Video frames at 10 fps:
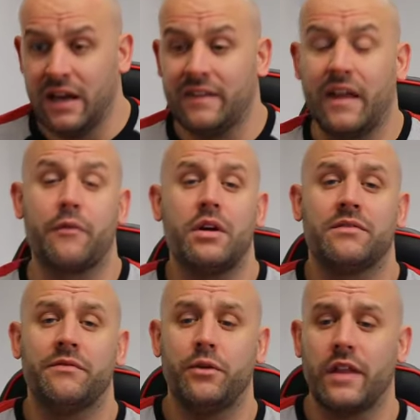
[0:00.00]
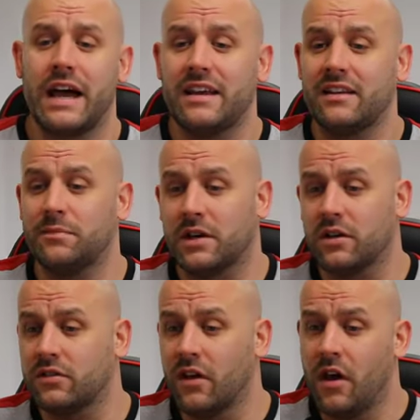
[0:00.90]
Now the reason for that is
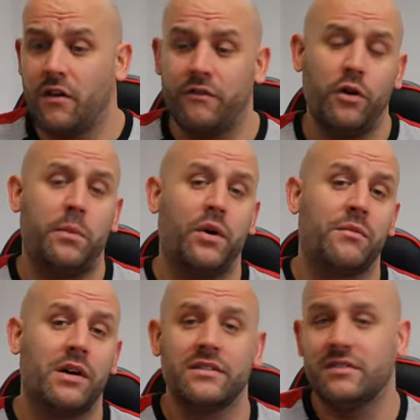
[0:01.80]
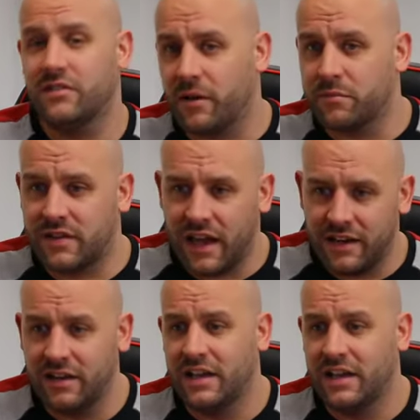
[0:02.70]
because 4.1 times 10